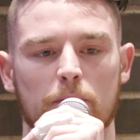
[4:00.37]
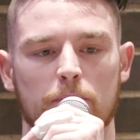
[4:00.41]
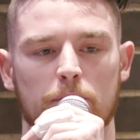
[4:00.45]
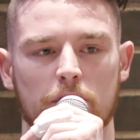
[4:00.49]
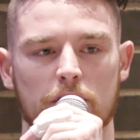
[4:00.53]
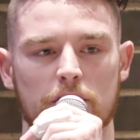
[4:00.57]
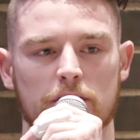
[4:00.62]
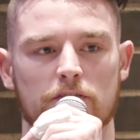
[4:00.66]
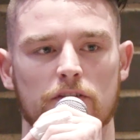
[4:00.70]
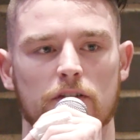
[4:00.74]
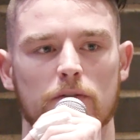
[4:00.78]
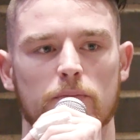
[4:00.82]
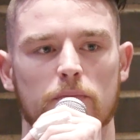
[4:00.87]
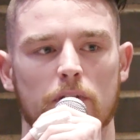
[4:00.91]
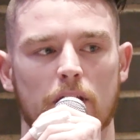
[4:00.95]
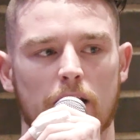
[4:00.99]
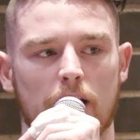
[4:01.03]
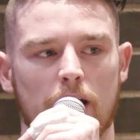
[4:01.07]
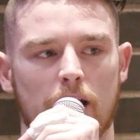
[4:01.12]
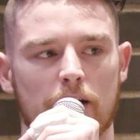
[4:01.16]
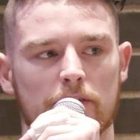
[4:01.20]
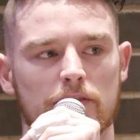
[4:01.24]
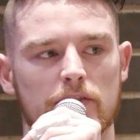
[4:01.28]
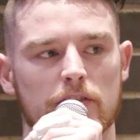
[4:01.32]
a push for the
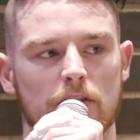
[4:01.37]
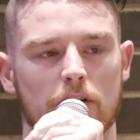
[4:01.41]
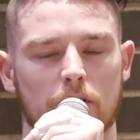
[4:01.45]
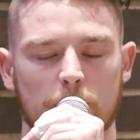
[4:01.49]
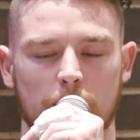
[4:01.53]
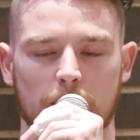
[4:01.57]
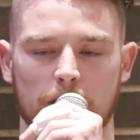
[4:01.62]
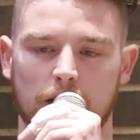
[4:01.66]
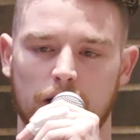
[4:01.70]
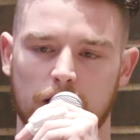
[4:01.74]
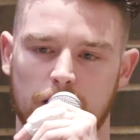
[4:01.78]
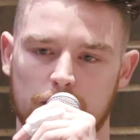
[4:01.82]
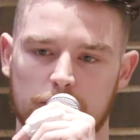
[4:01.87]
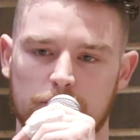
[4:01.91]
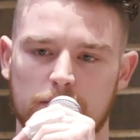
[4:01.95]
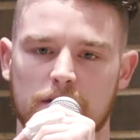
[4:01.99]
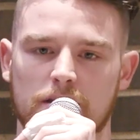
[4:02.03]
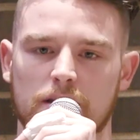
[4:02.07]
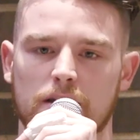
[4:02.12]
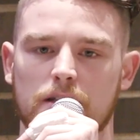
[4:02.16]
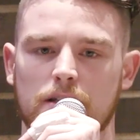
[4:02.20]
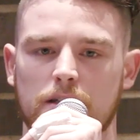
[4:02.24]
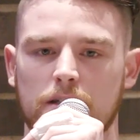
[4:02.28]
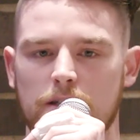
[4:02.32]
playoffs, so we're in a good
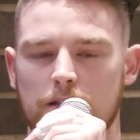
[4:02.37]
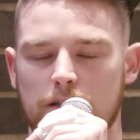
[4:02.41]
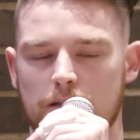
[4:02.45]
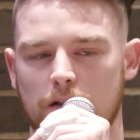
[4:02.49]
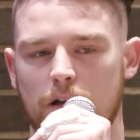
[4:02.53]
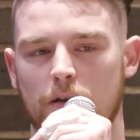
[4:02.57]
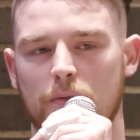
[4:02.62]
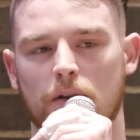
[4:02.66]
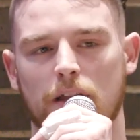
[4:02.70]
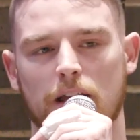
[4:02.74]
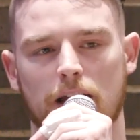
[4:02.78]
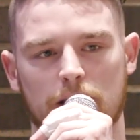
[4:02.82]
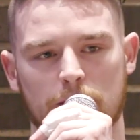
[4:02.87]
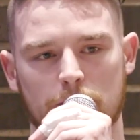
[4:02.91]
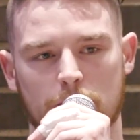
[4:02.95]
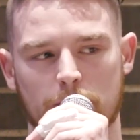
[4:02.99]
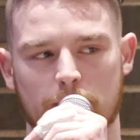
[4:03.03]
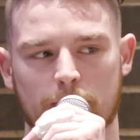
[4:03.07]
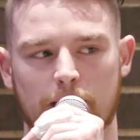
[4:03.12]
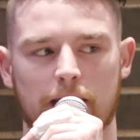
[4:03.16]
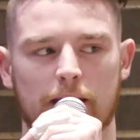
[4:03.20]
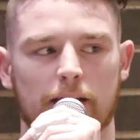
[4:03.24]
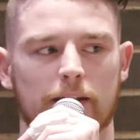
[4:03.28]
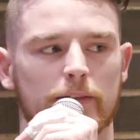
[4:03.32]
position. So I'm glad to be
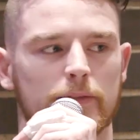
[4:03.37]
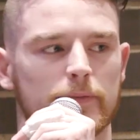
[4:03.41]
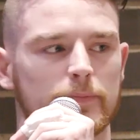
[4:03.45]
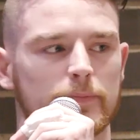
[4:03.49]
back.